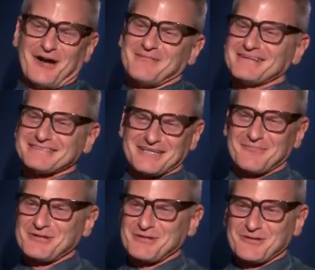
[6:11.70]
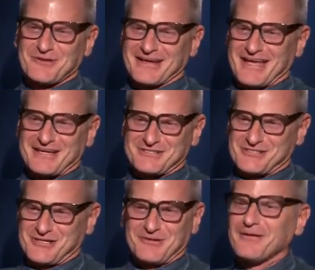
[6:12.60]
I'm, listen, I'm a New York gay
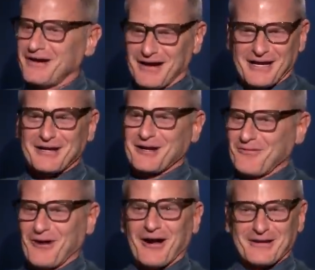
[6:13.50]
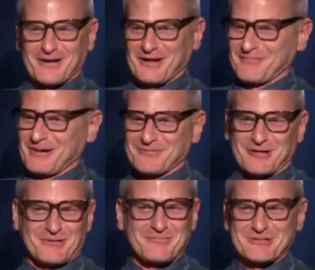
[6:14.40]
Jew. Yeah. I could go on and on about
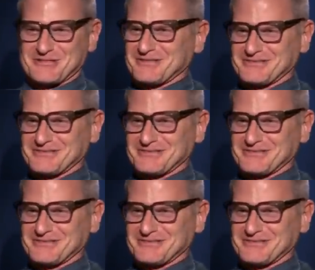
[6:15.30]
Broadway musicals.